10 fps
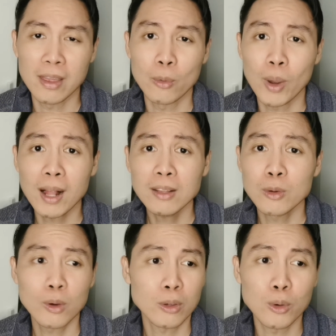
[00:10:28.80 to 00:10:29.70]
Well,
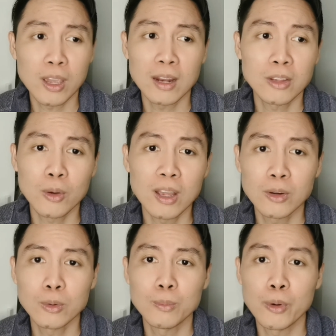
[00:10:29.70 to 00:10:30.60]
you can
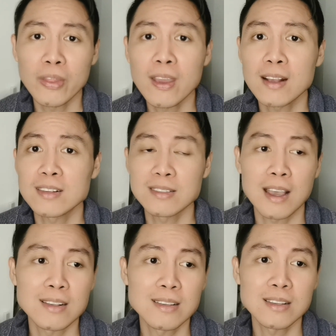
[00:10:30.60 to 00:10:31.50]
do breathing
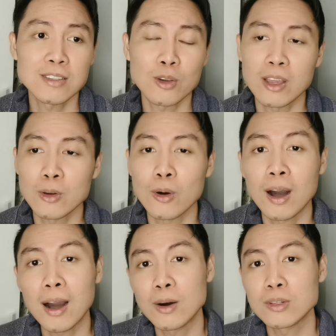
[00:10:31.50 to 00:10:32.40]
exercises. You can go
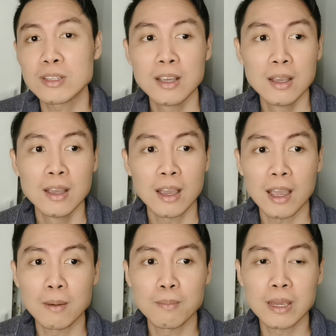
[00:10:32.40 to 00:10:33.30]
out
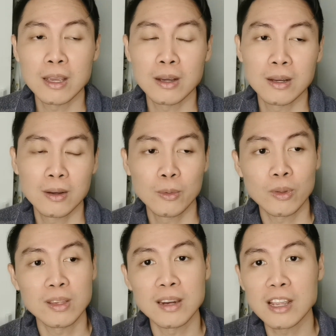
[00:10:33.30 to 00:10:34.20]
and being
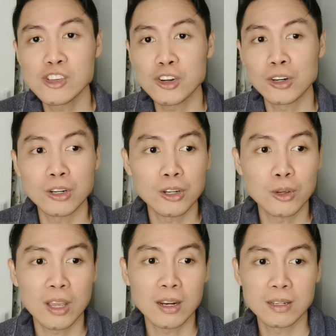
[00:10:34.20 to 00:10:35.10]
with the nature. You
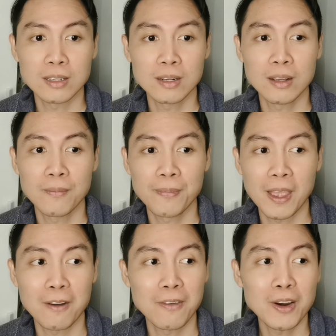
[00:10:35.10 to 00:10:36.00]
can
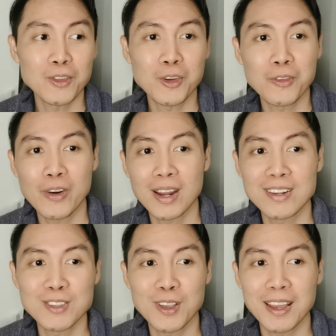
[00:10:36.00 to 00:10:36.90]
have fun with your
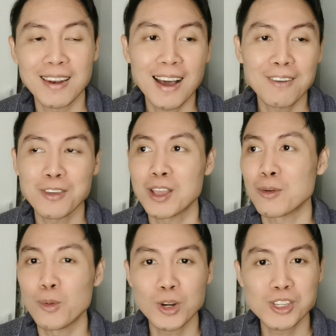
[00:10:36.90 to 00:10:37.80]
friends. You can laugh. You
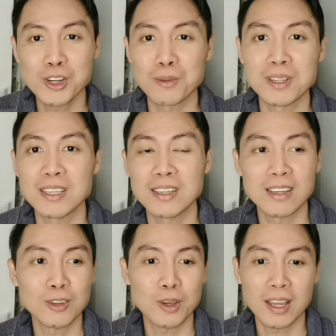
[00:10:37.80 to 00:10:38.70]
can watch comedy.
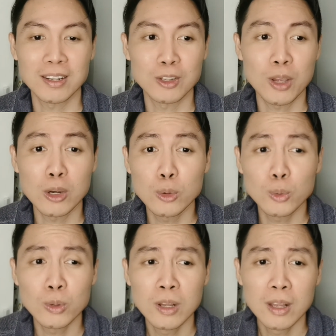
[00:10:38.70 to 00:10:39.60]
You can
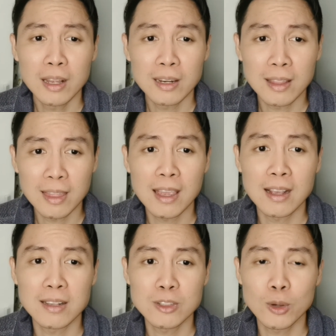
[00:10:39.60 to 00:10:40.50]
do the
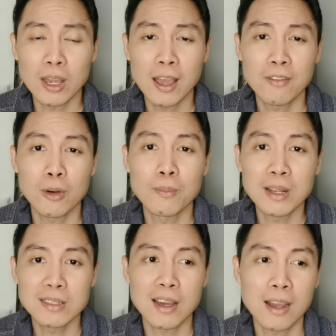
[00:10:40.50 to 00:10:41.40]
things. You can have your me
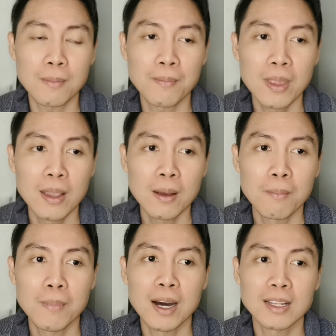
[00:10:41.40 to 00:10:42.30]
time.
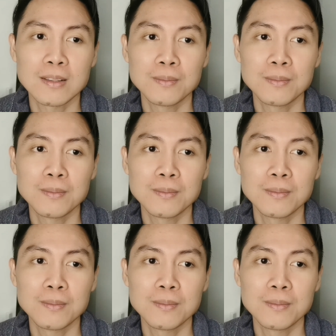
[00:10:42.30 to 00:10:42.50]
But